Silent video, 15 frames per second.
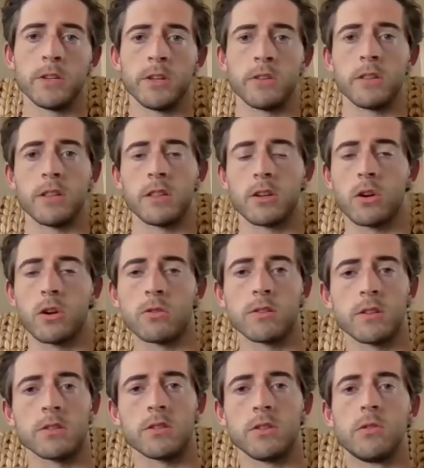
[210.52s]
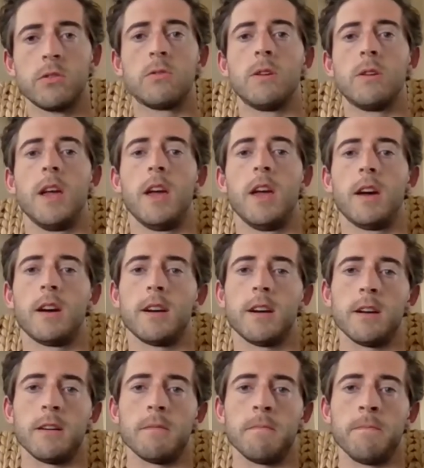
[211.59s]
you know, the Lakota Sioux,
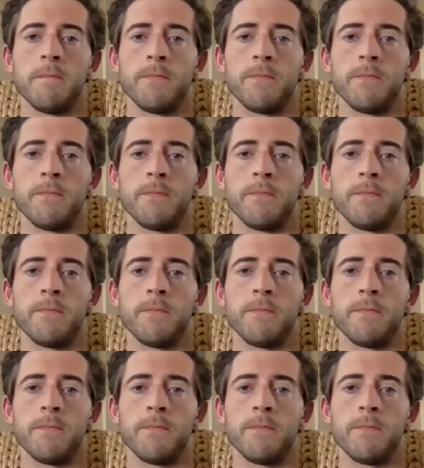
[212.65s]
um,